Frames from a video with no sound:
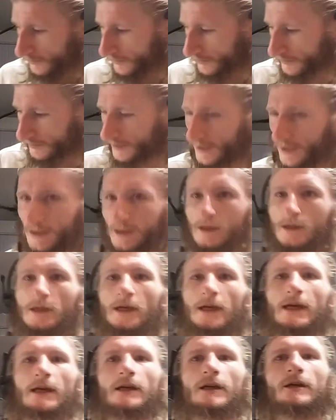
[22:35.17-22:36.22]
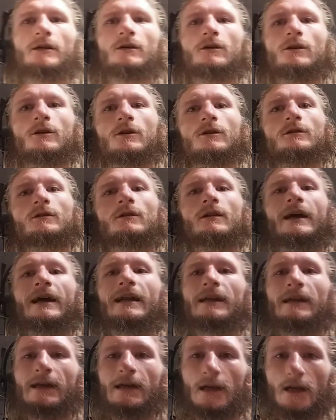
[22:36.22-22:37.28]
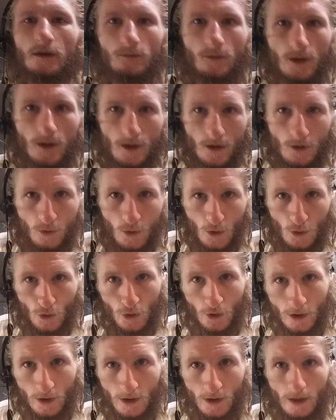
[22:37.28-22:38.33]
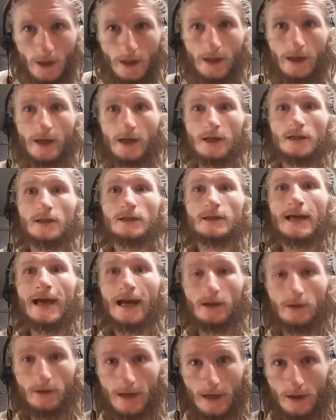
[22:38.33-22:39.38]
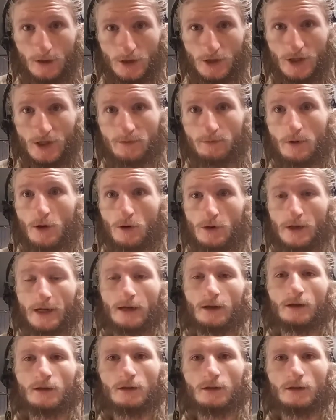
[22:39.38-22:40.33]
A 98-year-old lady, and I'm going to quote her in exactly how she spoke it.